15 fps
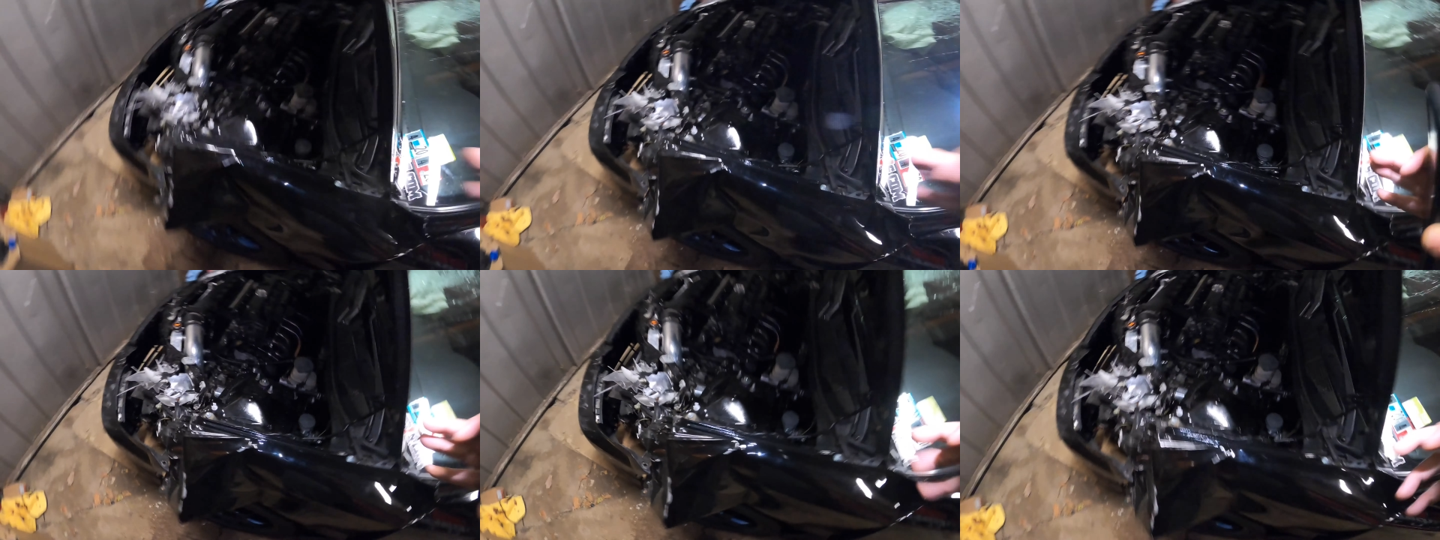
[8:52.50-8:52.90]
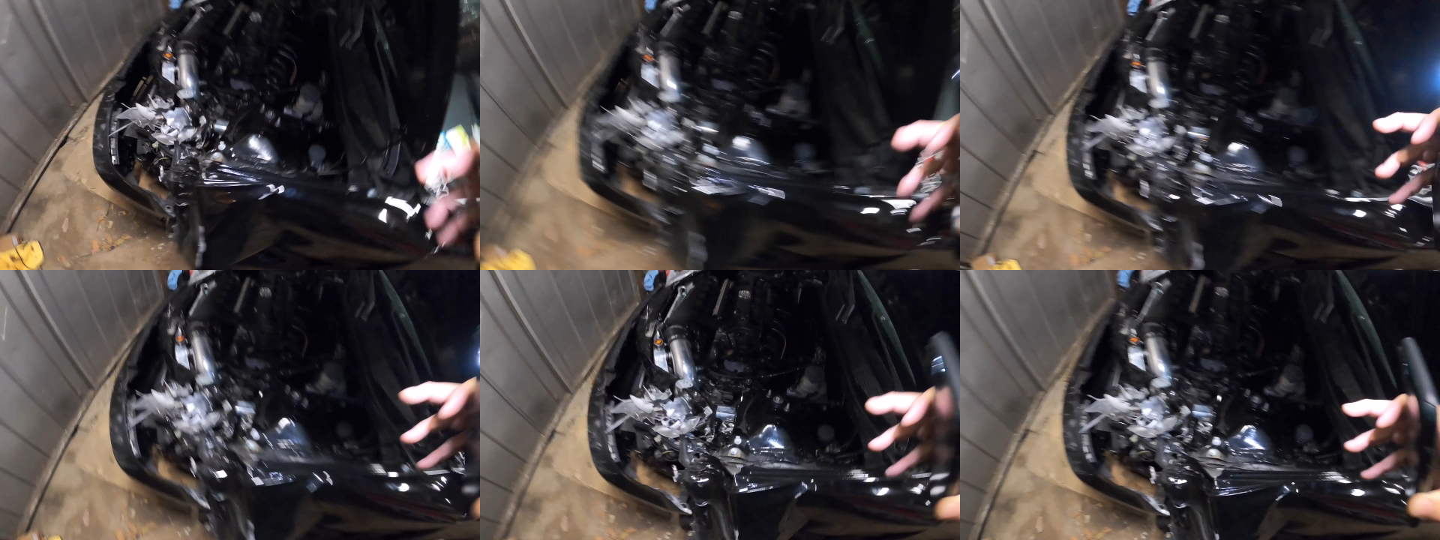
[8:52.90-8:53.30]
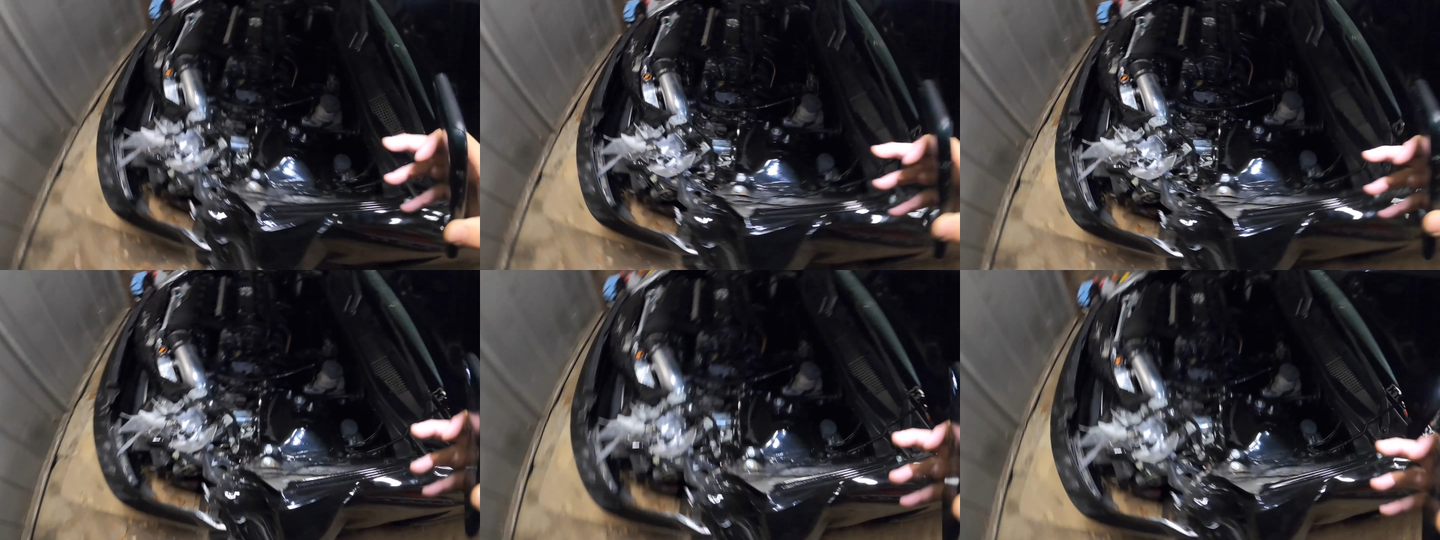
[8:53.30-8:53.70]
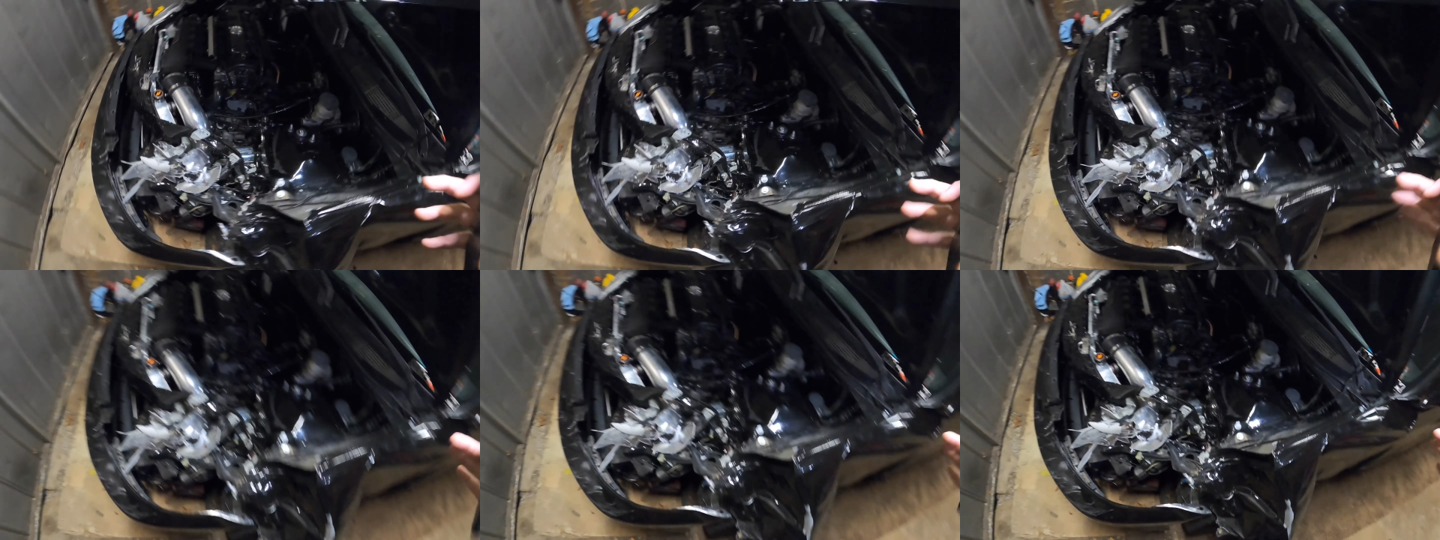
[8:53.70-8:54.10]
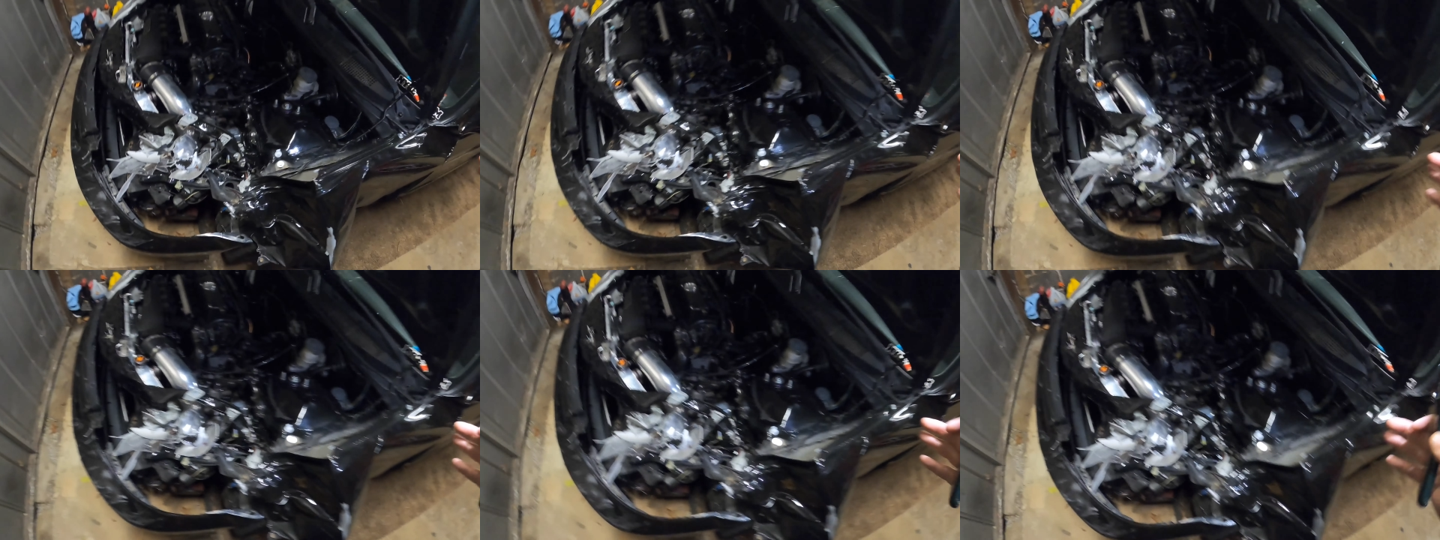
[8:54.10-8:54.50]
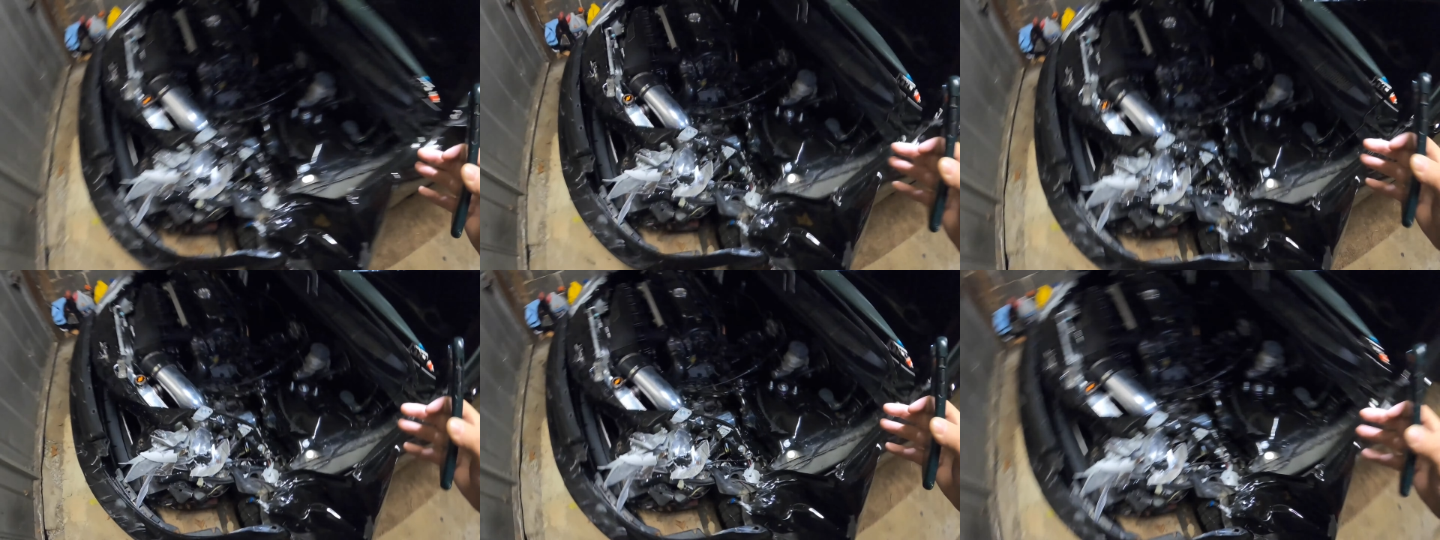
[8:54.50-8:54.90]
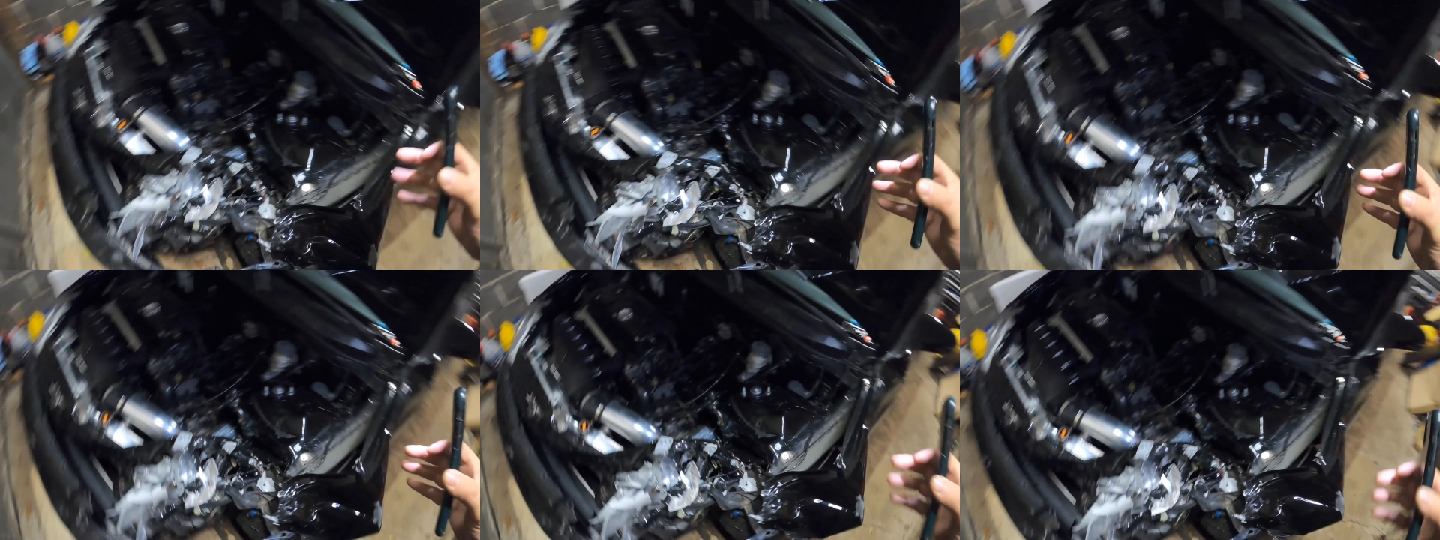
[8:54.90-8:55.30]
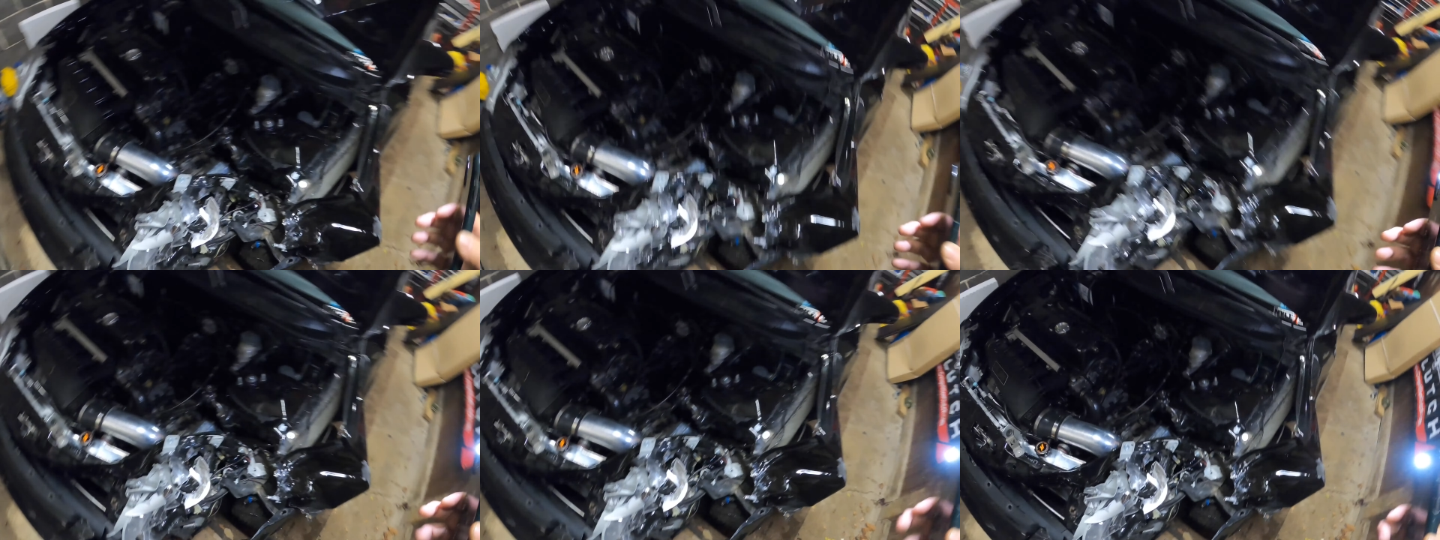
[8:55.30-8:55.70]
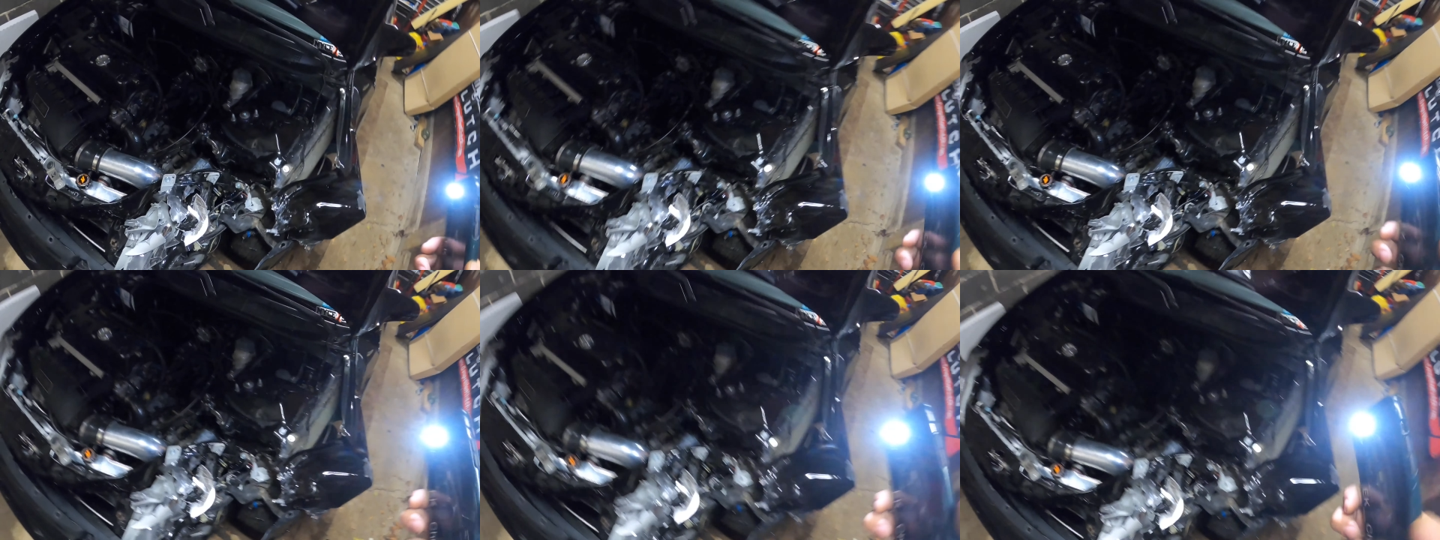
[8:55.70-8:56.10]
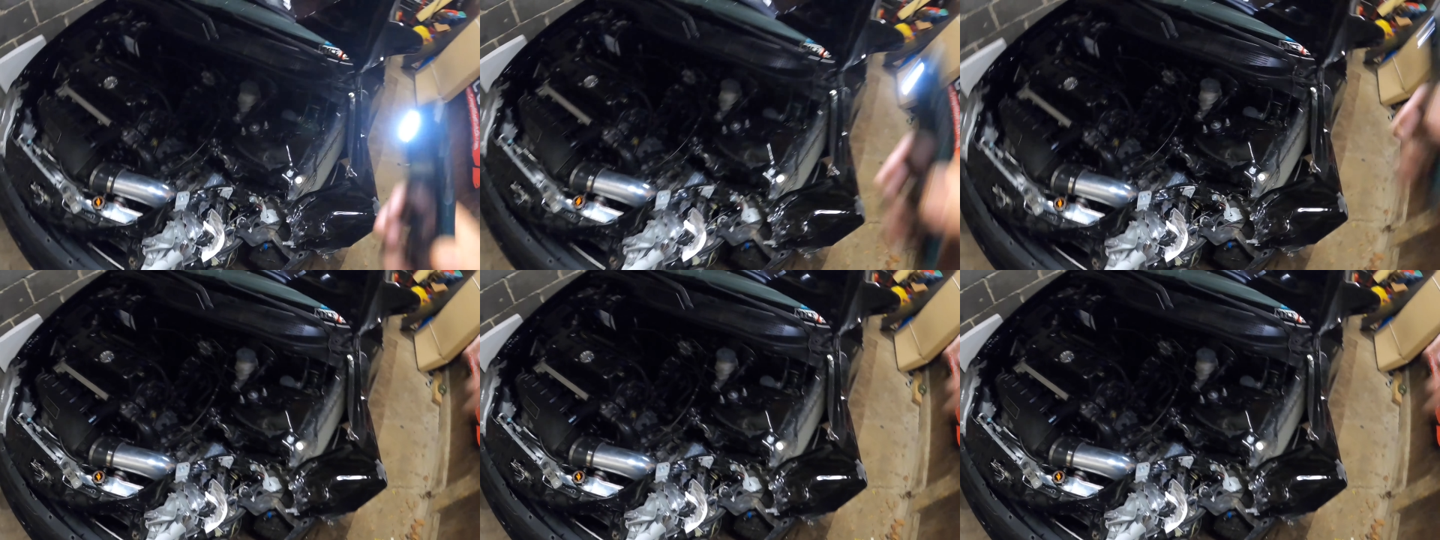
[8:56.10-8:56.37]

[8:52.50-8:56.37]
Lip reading: [unreadable: no face in view]